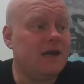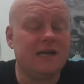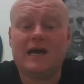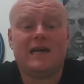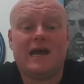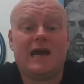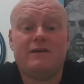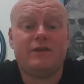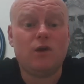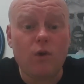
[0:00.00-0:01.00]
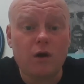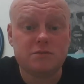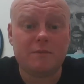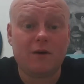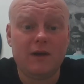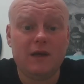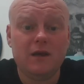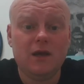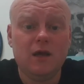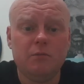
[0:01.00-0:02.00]
And I can't have any qualms about it.
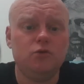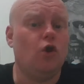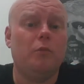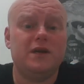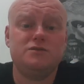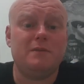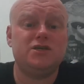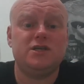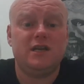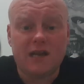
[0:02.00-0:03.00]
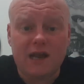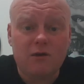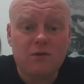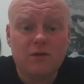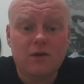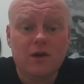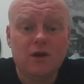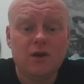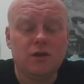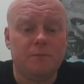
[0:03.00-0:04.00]
But nobody's mentioning it now.
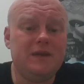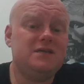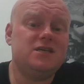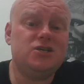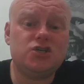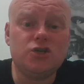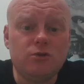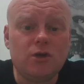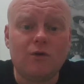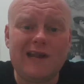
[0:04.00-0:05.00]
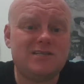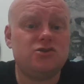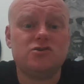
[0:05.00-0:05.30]
The BT studio lads